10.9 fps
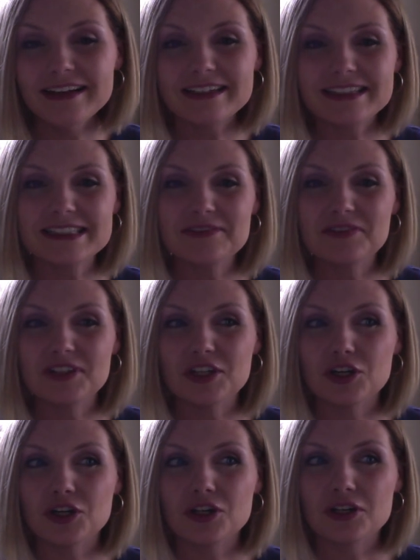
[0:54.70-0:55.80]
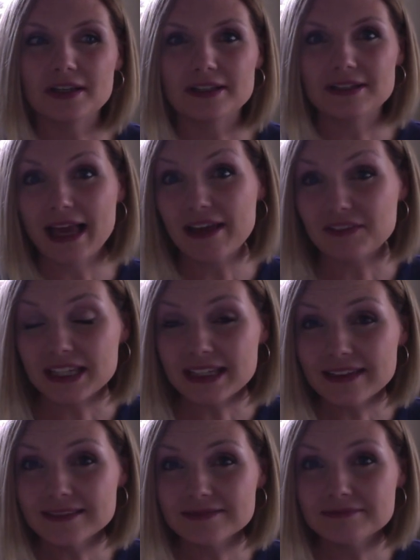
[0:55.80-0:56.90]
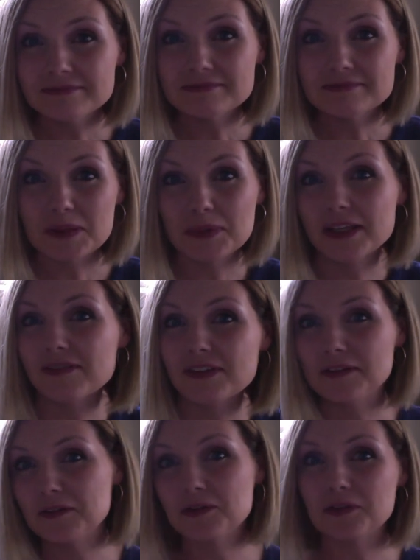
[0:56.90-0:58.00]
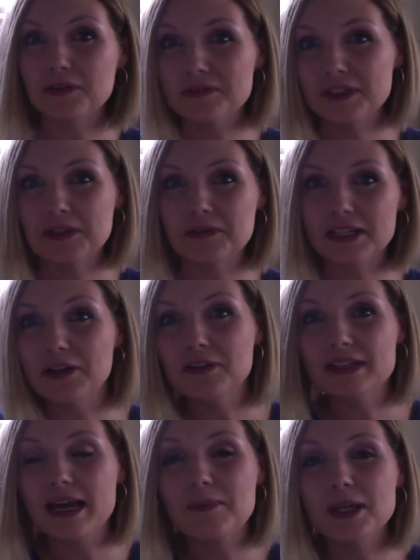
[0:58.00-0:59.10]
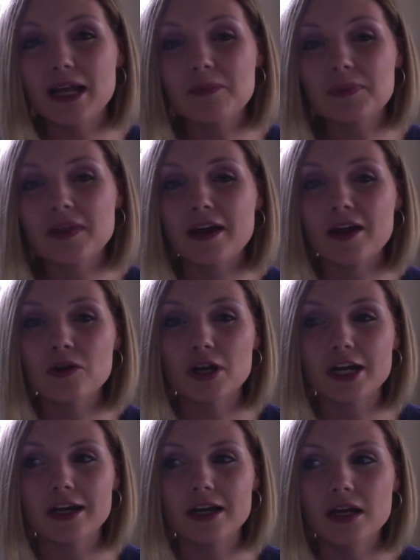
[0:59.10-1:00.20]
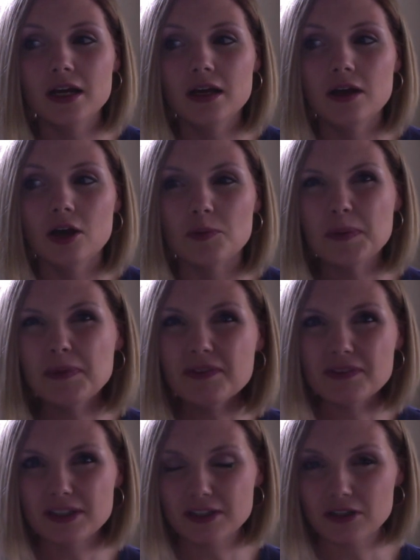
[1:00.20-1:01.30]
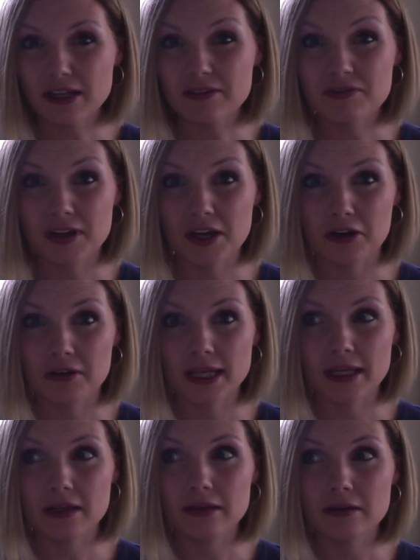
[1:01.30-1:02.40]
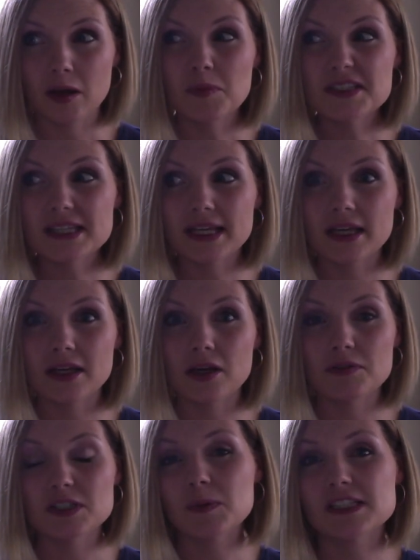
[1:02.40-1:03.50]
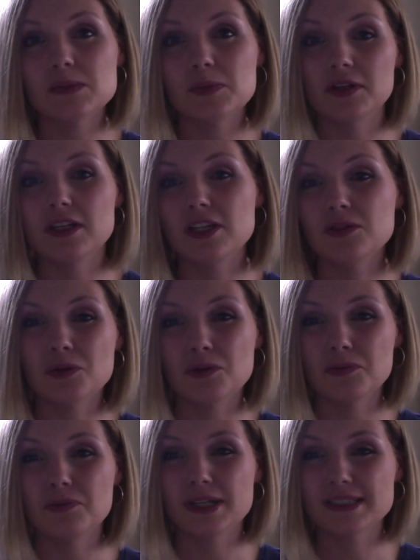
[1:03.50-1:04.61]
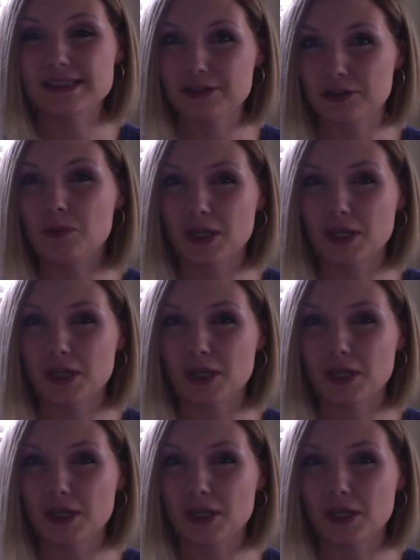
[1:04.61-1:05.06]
Does it feel a little heavy? Maybe even a little, guilt coming up there, or maybe even a little unfair, like almost like a responsibility you don't necessarily